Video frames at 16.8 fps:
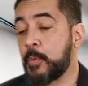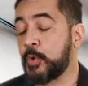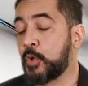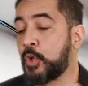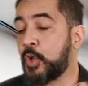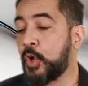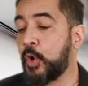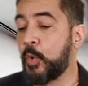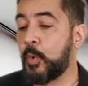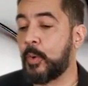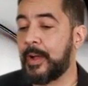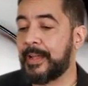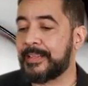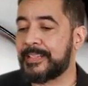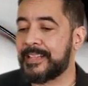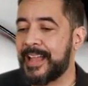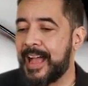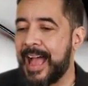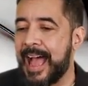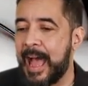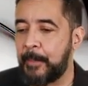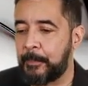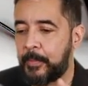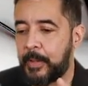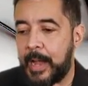you go
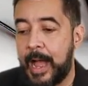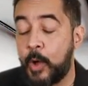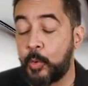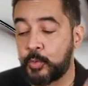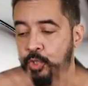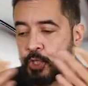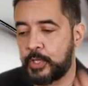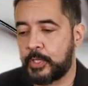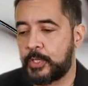up, out.